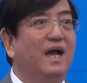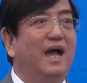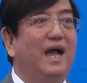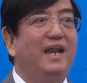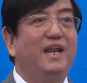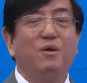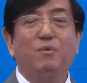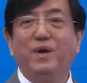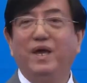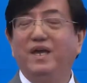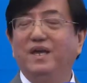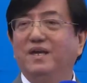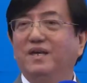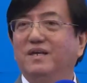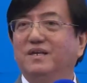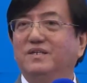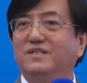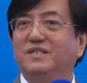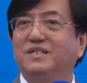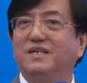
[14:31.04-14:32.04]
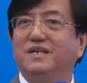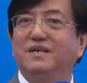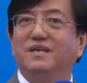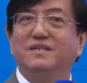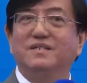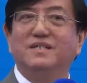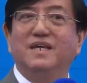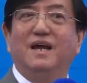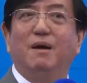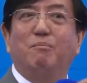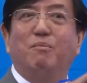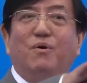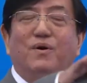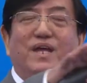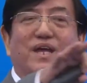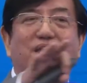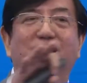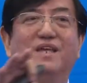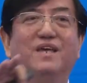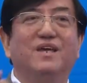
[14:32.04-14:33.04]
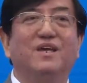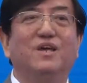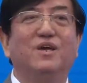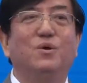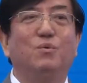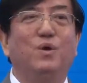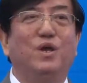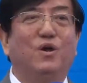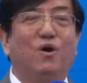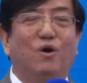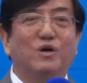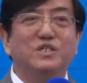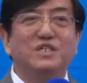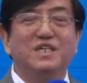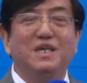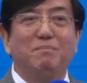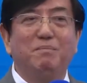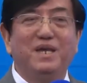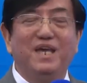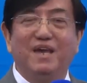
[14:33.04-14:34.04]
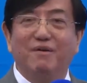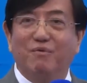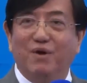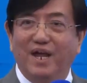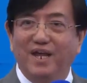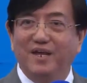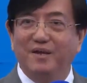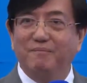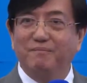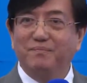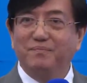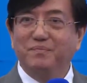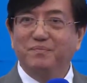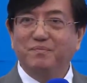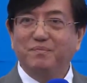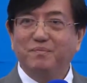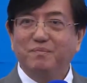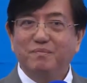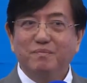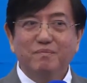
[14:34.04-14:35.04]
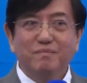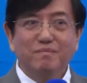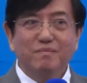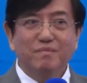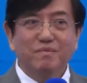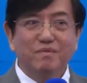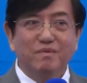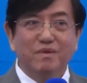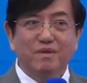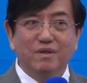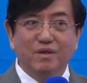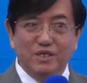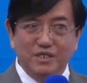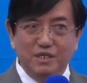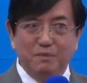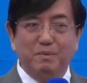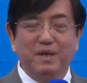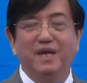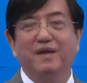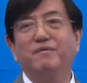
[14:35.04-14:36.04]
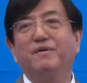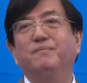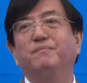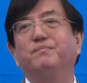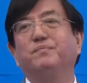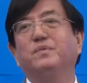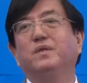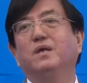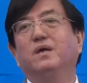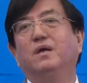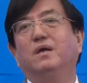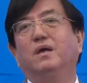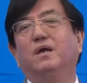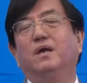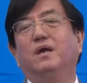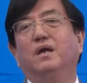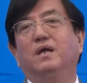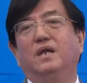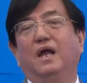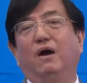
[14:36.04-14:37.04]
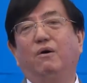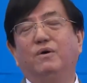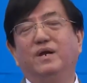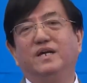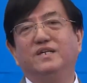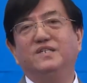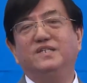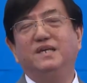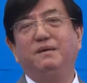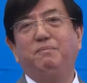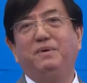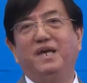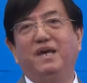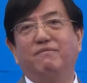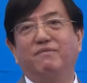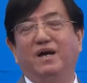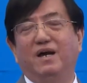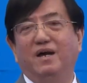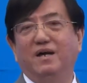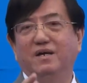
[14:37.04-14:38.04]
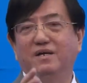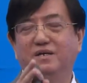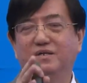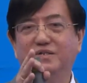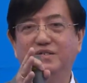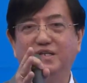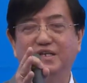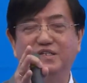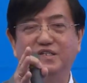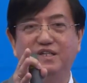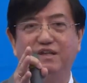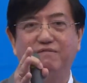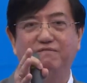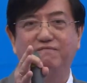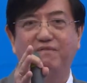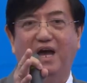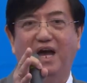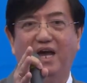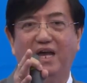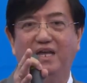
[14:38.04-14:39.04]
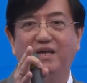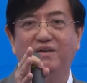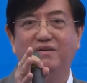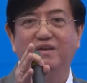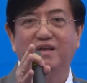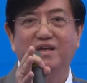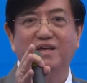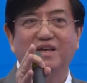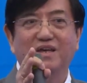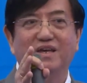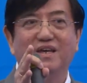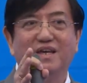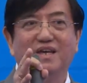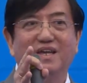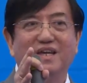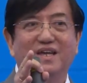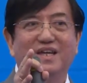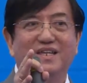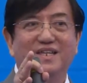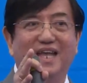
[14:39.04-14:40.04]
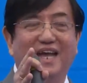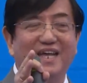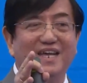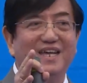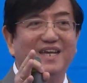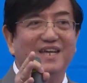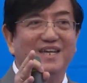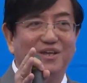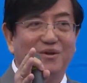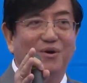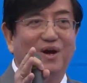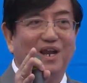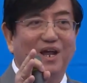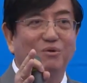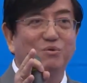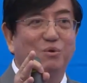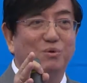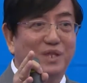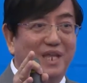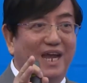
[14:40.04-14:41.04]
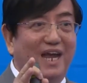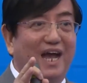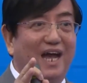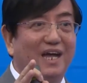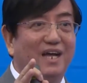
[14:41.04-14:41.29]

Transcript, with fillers: anyway, Singaporean, we call CPF, right? CPF, Now the CPF 65, then you're allowed to take.